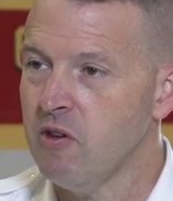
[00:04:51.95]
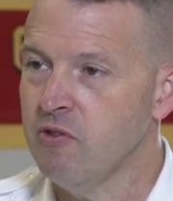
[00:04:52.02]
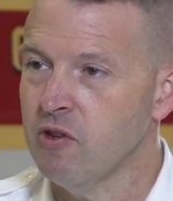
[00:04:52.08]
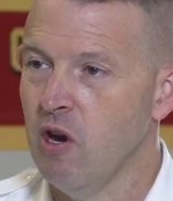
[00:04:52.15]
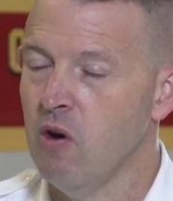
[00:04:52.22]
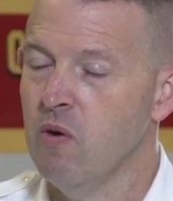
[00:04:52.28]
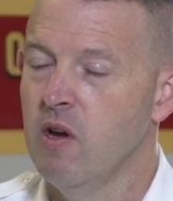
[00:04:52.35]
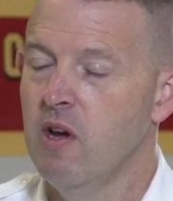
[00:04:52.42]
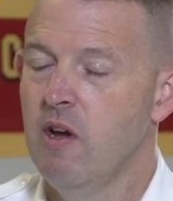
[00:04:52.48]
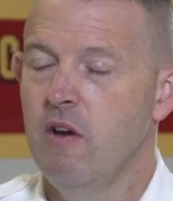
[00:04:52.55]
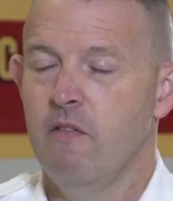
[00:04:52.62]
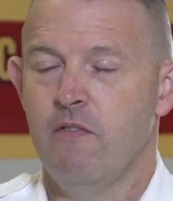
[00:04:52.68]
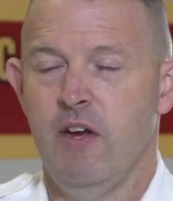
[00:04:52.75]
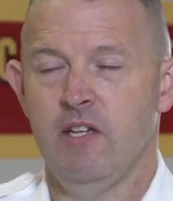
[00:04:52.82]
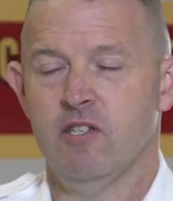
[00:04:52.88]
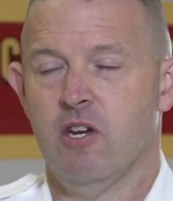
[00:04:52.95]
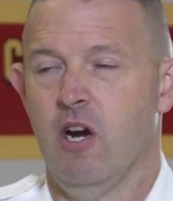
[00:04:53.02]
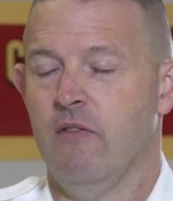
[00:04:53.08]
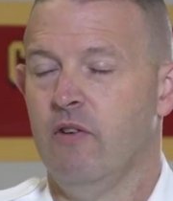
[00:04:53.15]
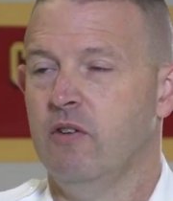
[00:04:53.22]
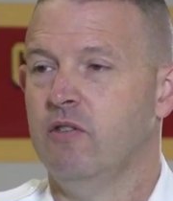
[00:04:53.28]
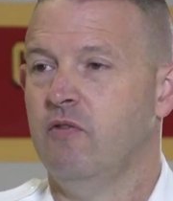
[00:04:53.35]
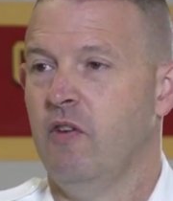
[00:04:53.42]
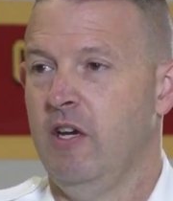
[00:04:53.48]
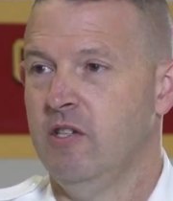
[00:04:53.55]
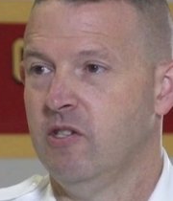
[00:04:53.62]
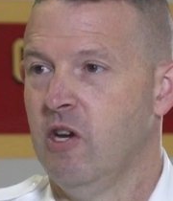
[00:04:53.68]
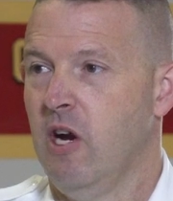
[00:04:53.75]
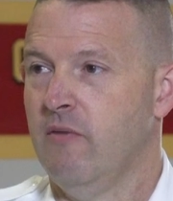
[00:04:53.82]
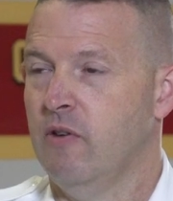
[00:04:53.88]
So face
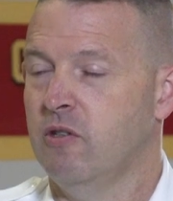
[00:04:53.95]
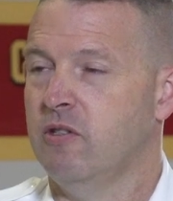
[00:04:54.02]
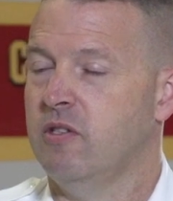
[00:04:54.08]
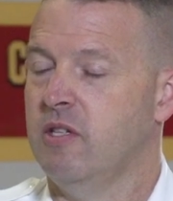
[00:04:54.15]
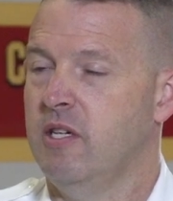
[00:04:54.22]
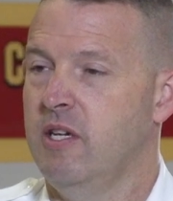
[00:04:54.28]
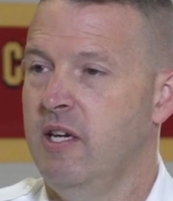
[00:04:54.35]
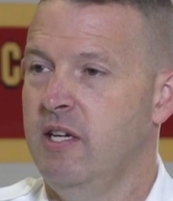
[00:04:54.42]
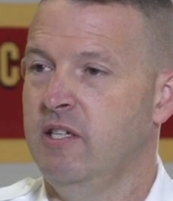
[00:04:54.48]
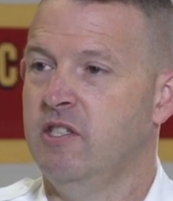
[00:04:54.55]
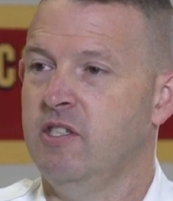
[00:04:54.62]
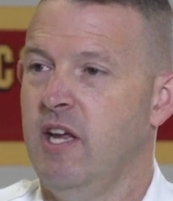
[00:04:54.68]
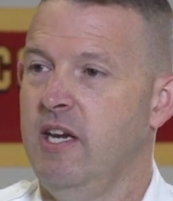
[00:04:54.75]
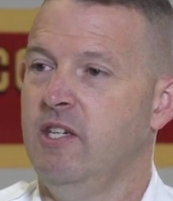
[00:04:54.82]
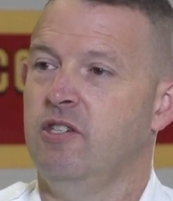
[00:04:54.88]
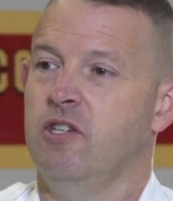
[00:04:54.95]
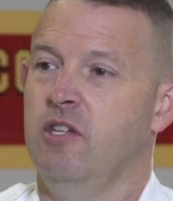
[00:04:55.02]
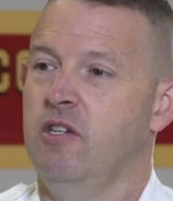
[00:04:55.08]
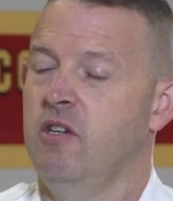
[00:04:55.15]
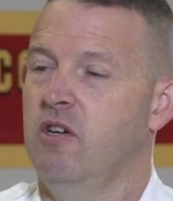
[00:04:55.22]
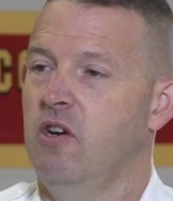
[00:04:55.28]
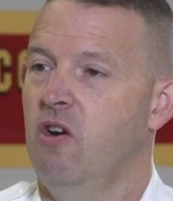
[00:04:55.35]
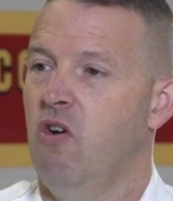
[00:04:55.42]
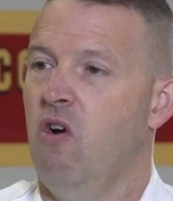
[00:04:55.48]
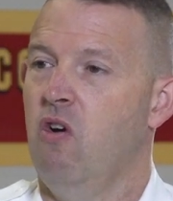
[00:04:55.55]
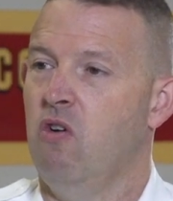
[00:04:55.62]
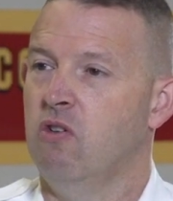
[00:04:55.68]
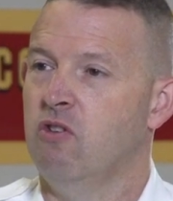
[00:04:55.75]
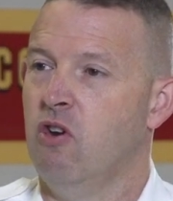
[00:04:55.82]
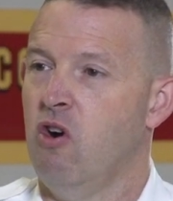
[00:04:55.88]
covers in station,
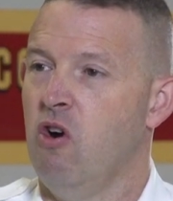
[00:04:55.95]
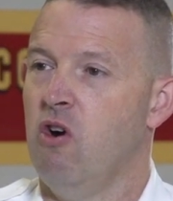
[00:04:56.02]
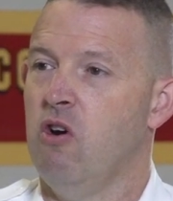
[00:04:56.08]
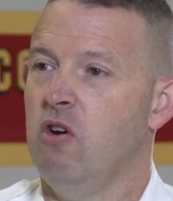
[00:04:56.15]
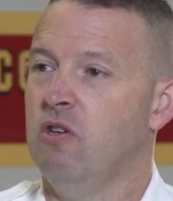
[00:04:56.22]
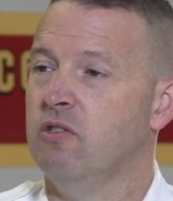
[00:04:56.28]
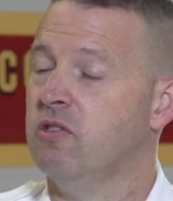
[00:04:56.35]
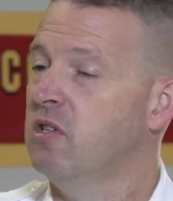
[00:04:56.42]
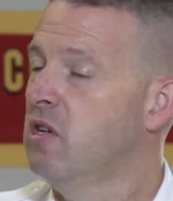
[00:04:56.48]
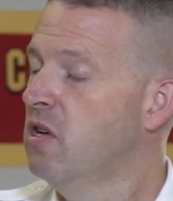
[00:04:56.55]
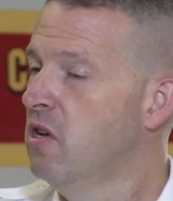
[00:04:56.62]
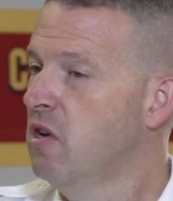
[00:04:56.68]
on calls,